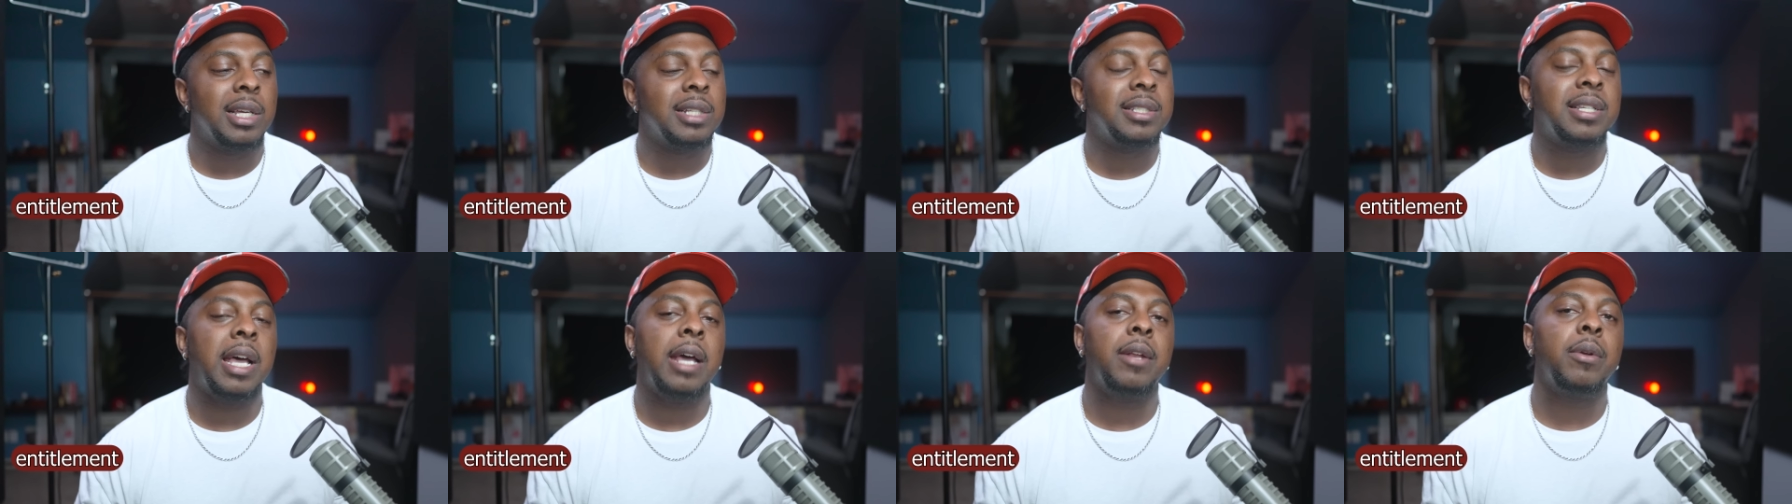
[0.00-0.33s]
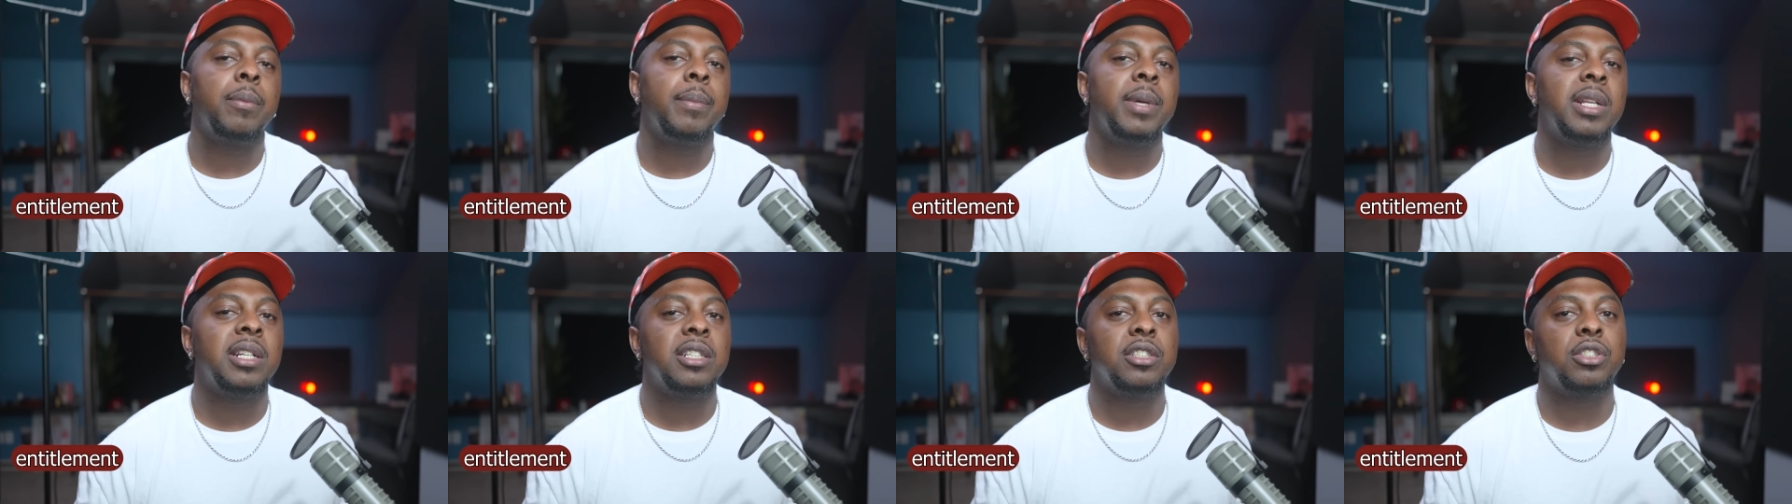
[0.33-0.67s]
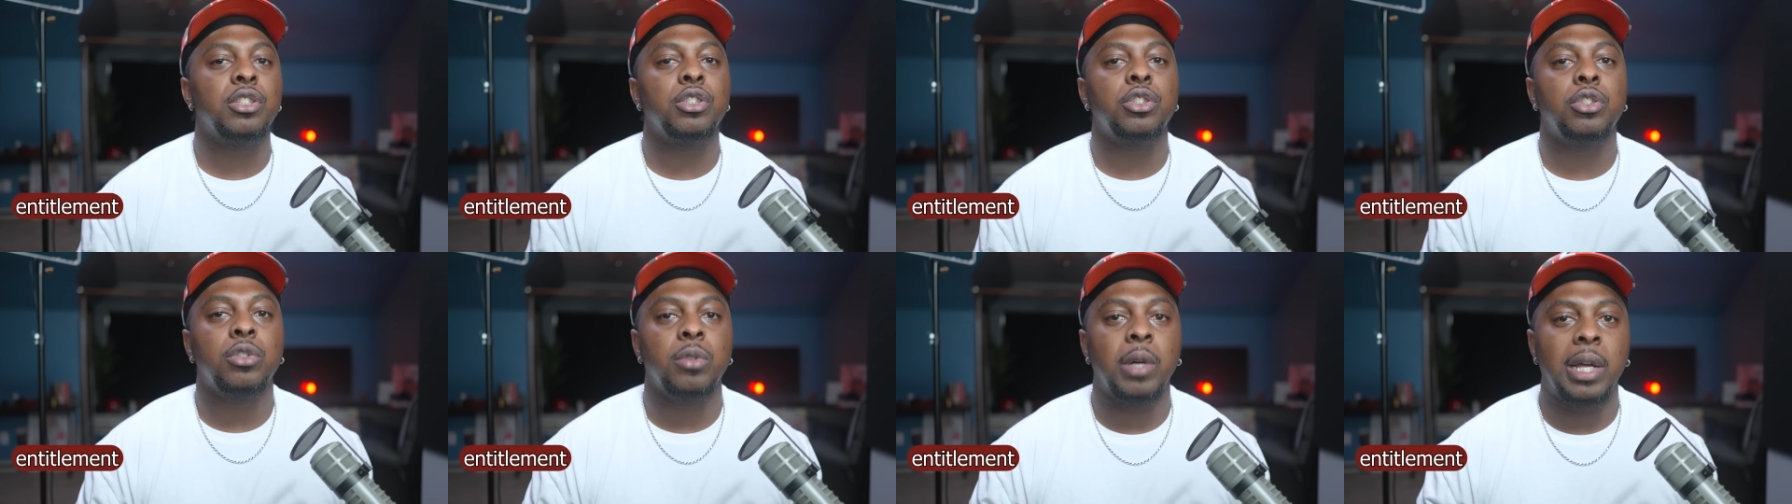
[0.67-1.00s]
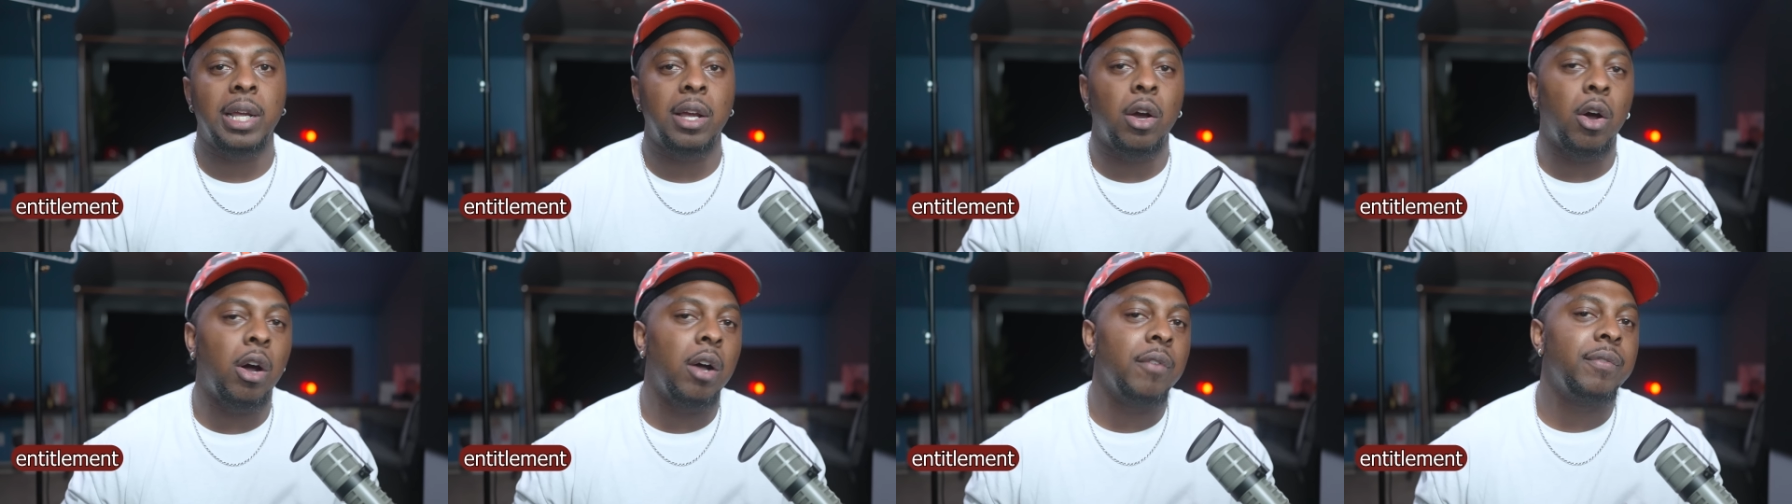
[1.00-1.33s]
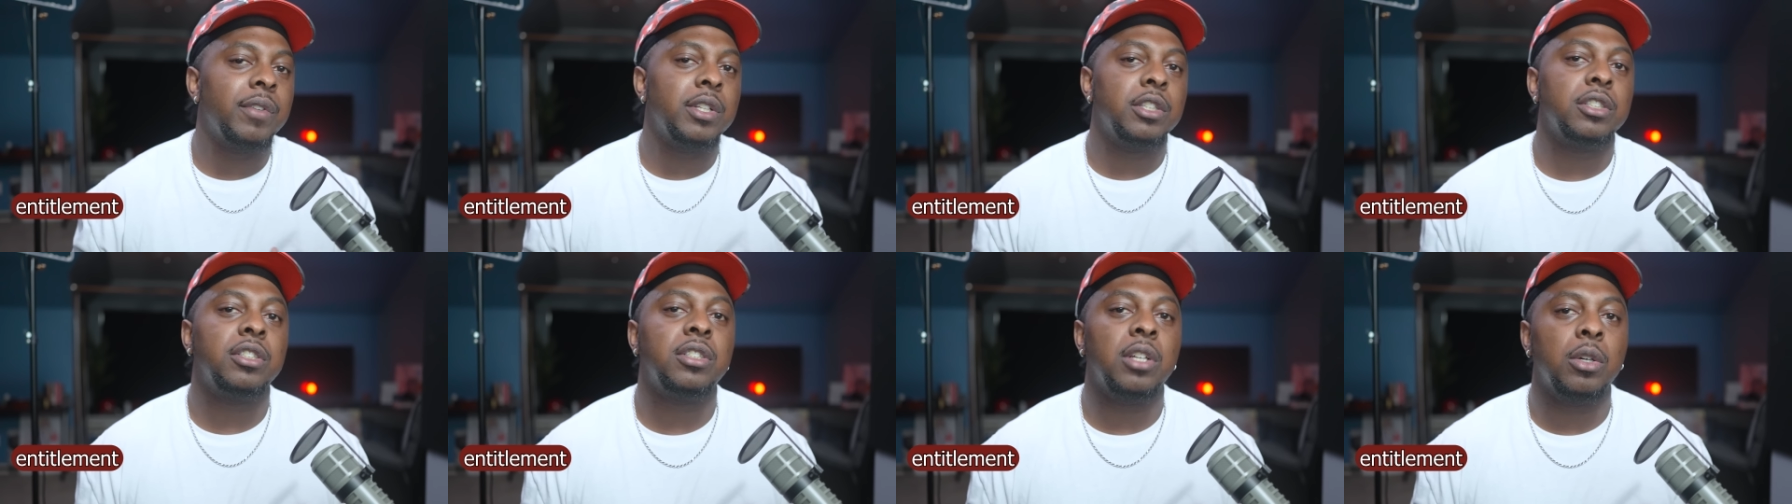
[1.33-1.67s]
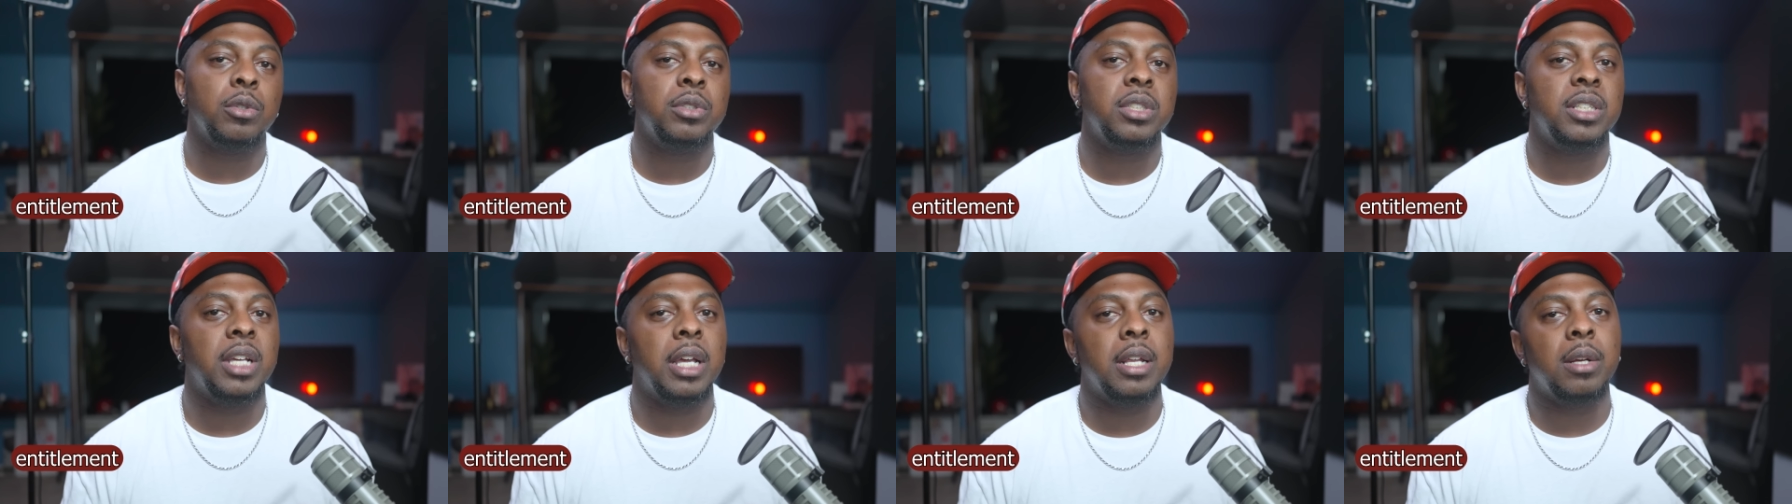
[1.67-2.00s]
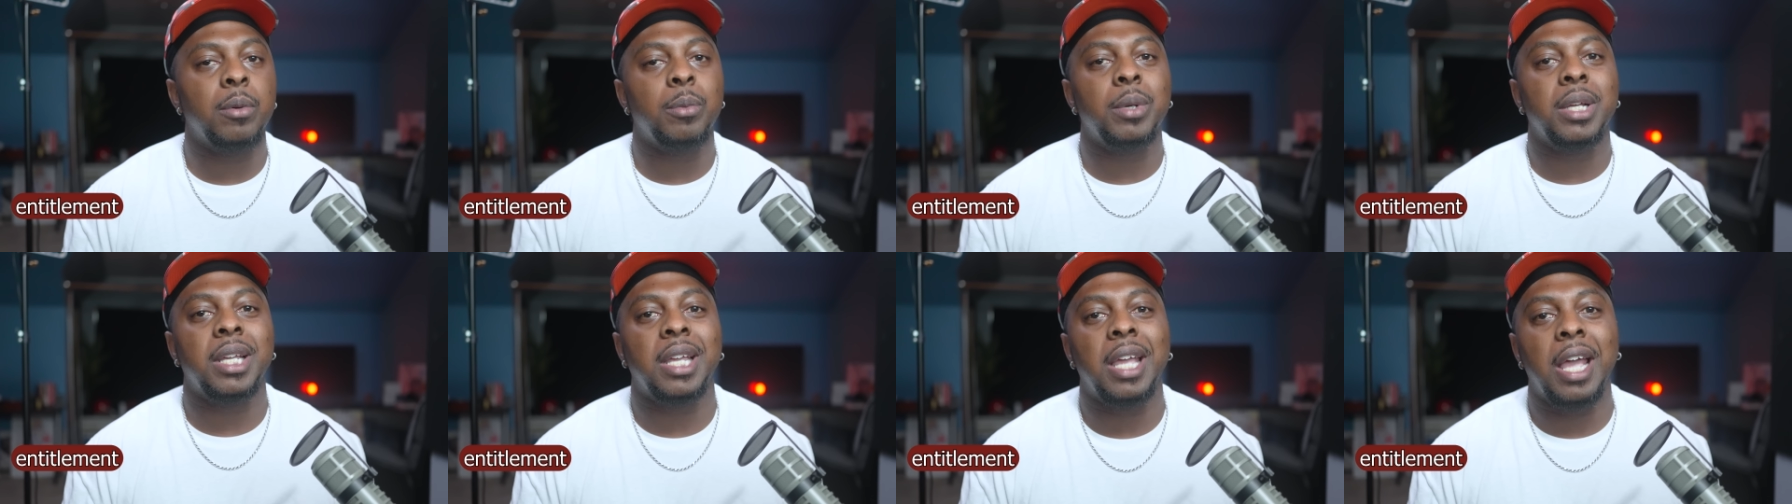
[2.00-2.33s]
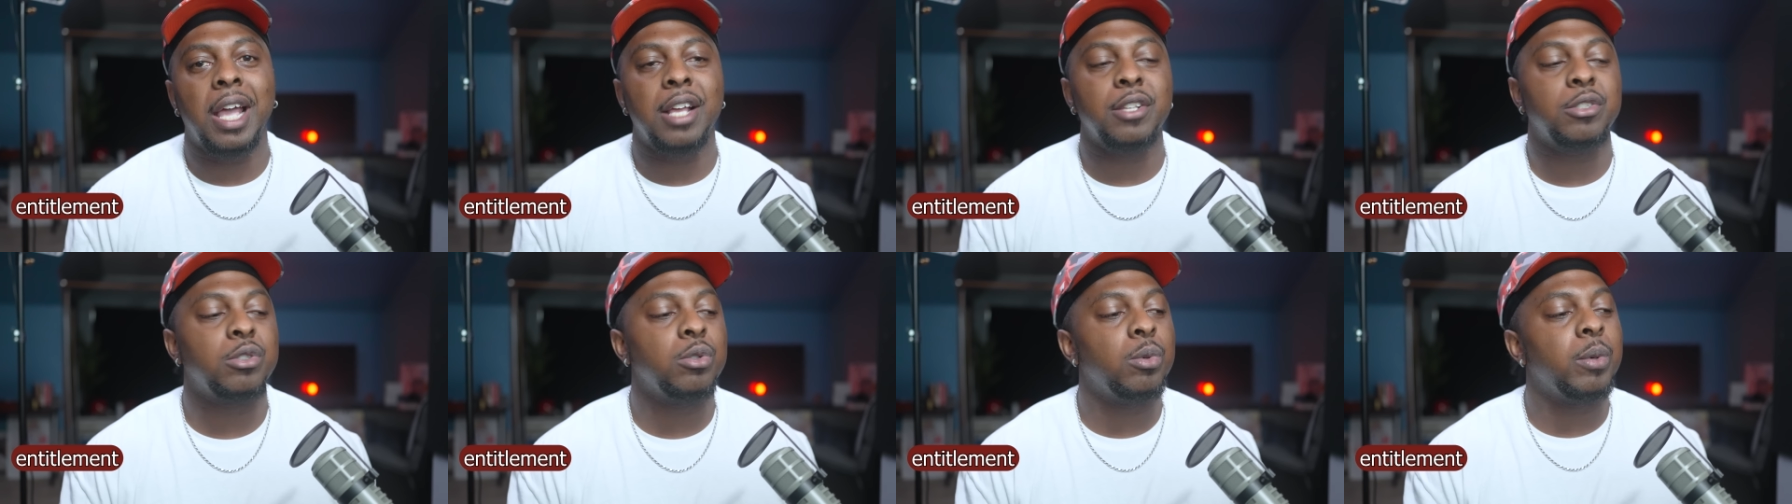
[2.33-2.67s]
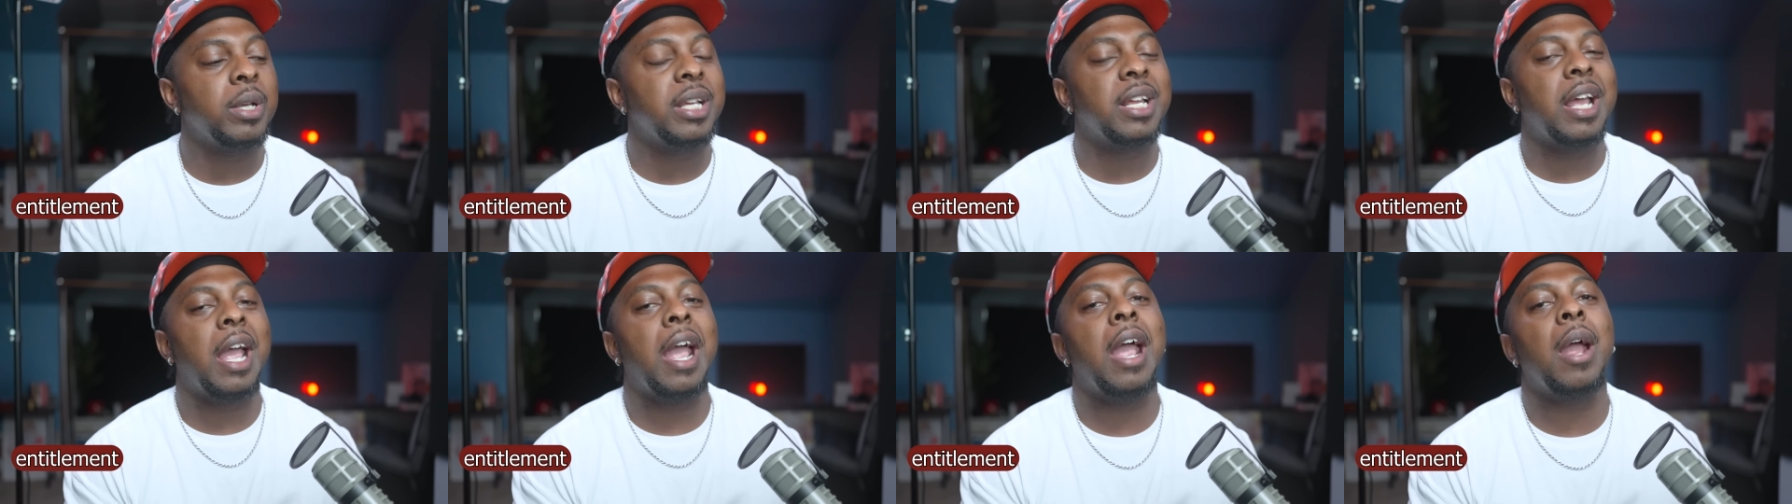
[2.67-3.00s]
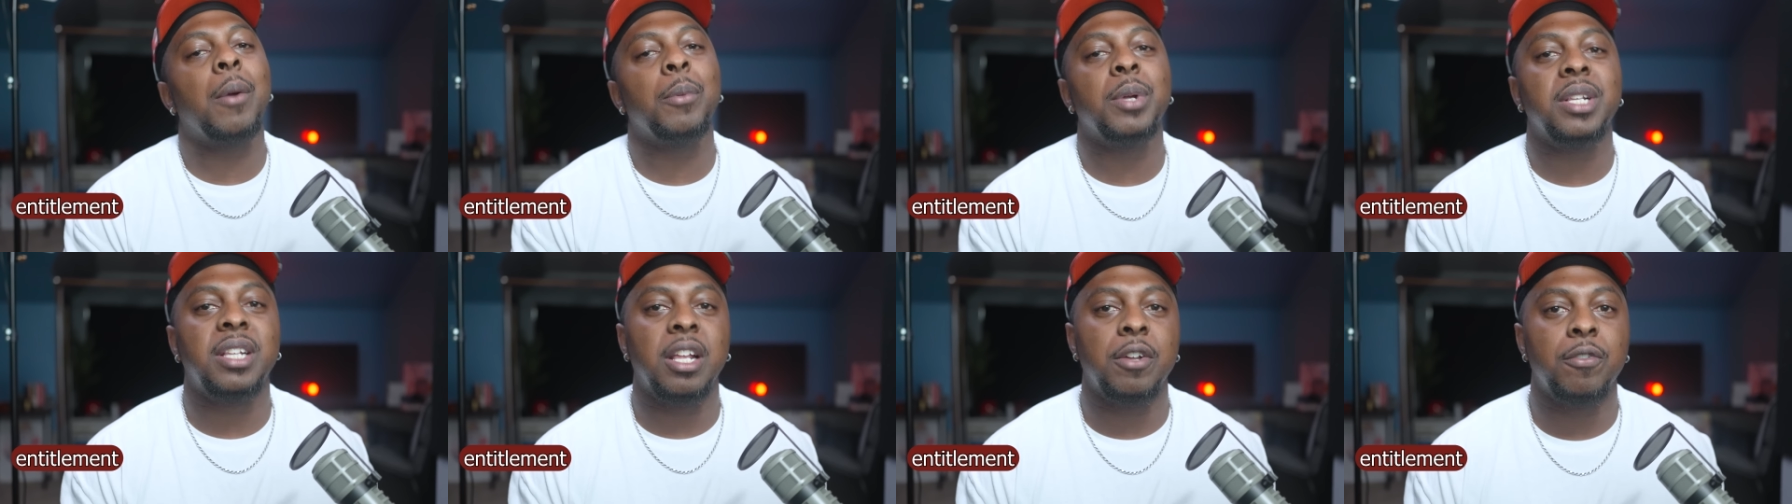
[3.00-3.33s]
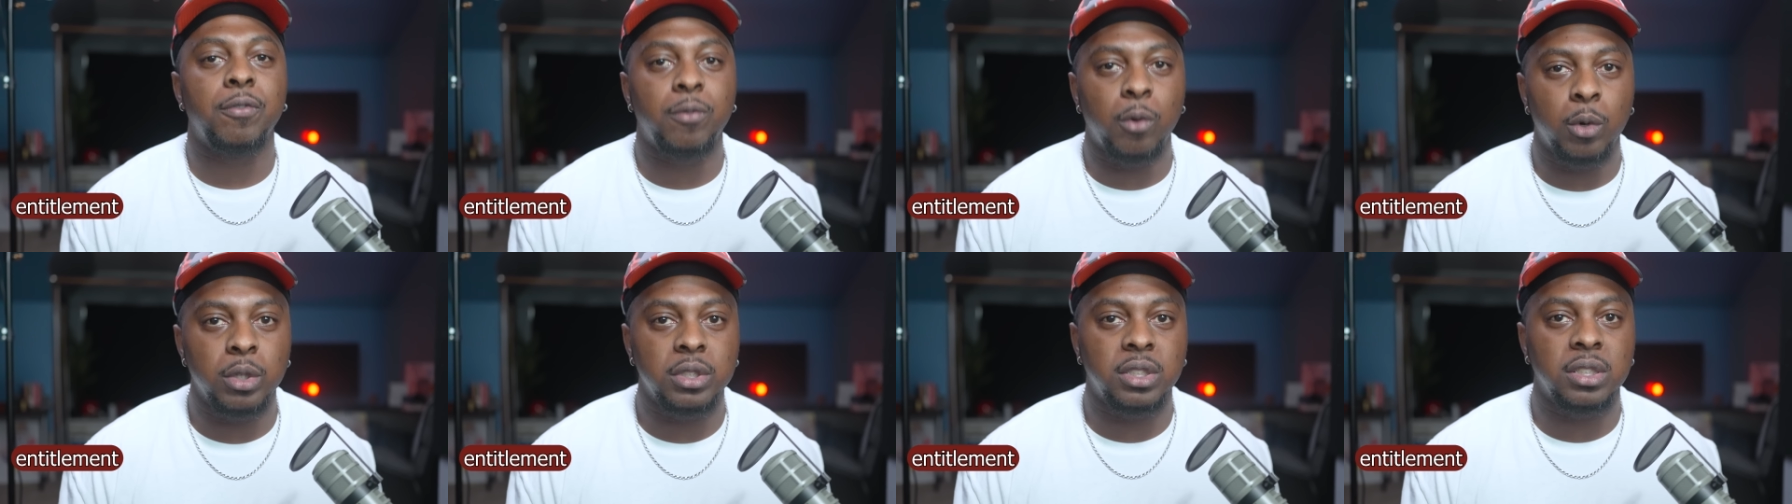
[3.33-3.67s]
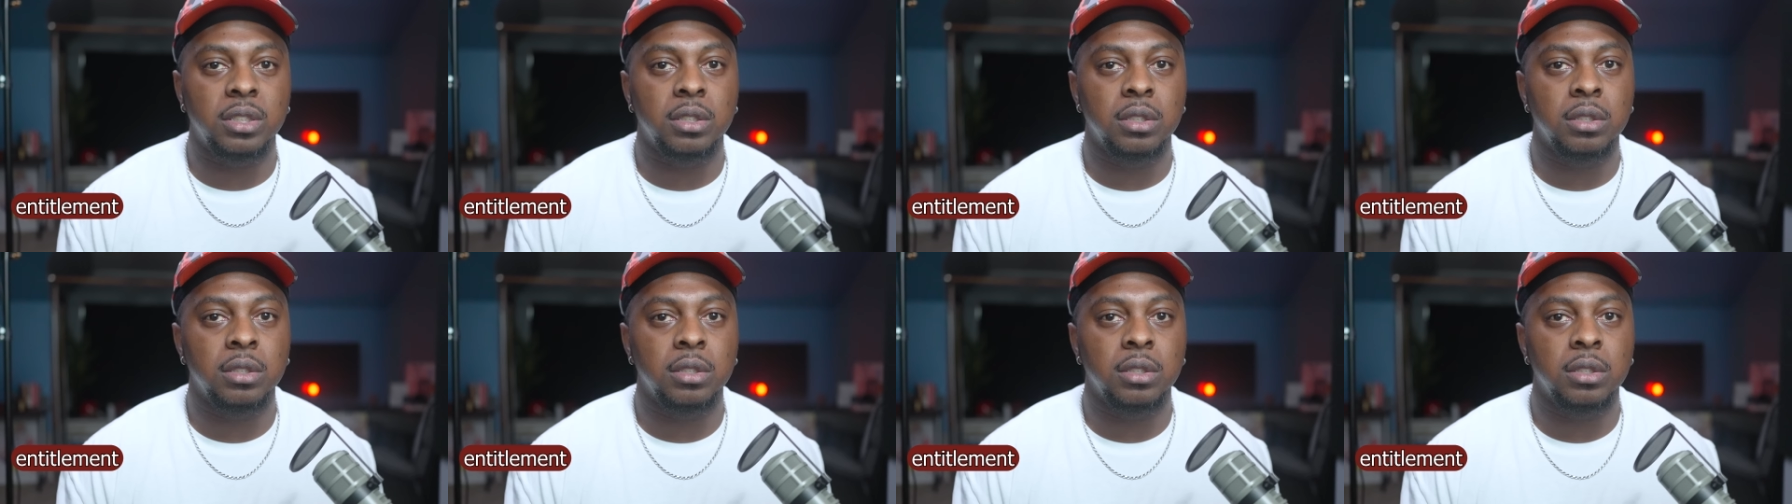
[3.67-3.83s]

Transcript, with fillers: Entitlement is a trait often associated with cats who inherit their fortune,